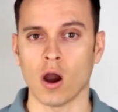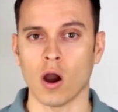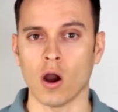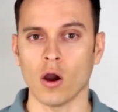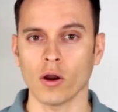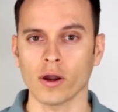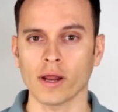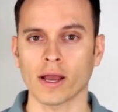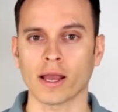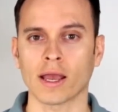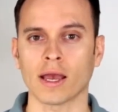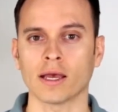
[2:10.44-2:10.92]

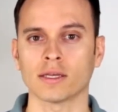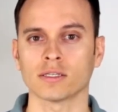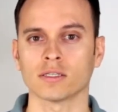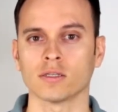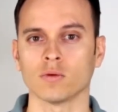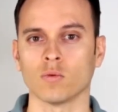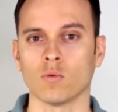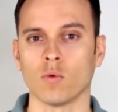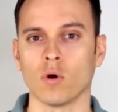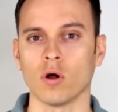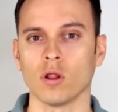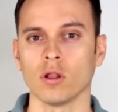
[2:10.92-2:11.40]
audac has
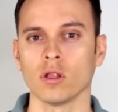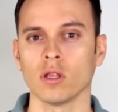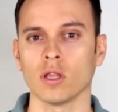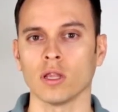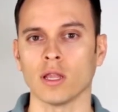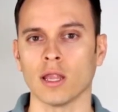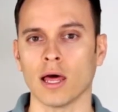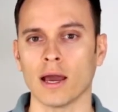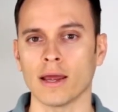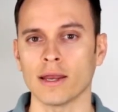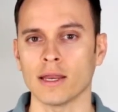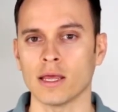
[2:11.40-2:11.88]
the wall
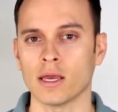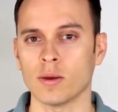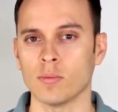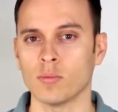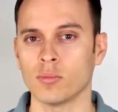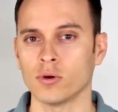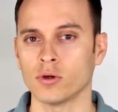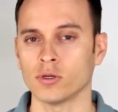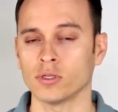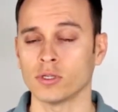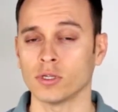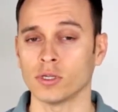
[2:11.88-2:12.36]
line
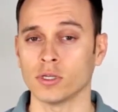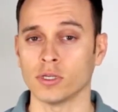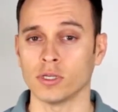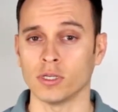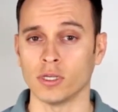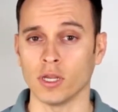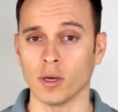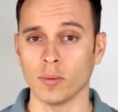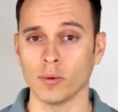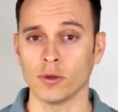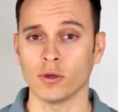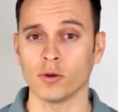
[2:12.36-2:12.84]
input
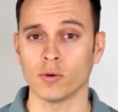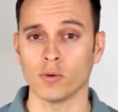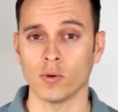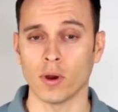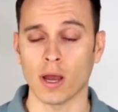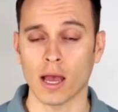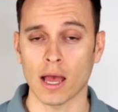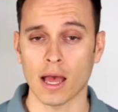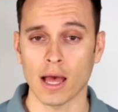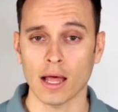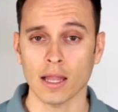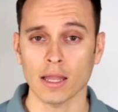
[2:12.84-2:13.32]
W
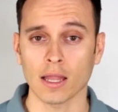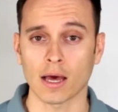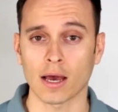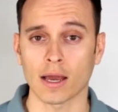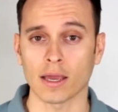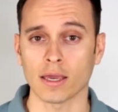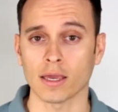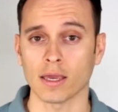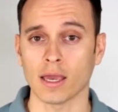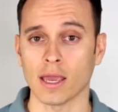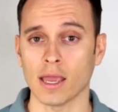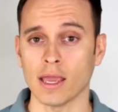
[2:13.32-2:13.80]
L
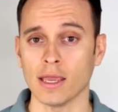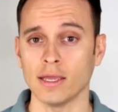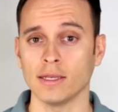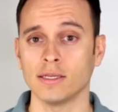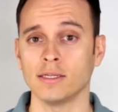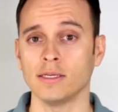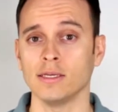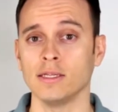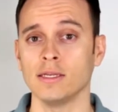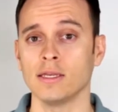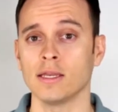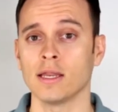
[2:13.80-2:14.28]
I
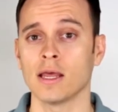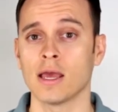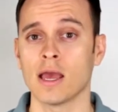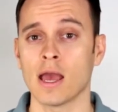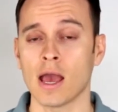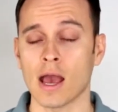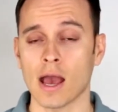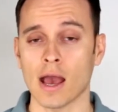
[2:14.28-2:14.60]
eighteen